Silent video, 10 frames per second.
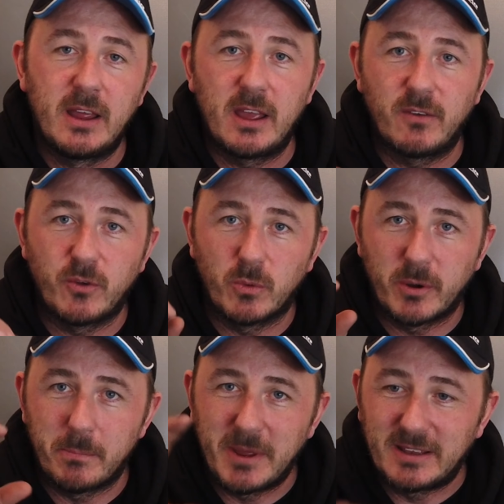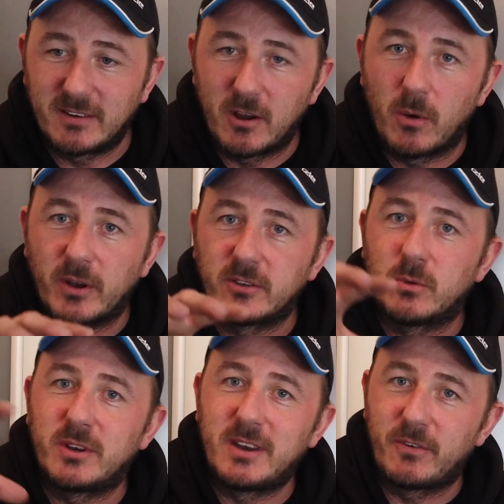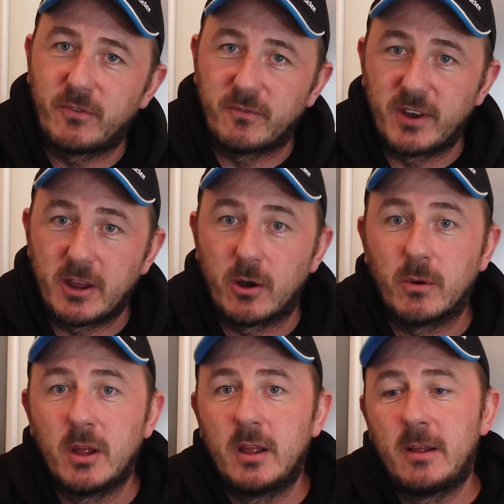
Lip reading: if you want me to go on to a different video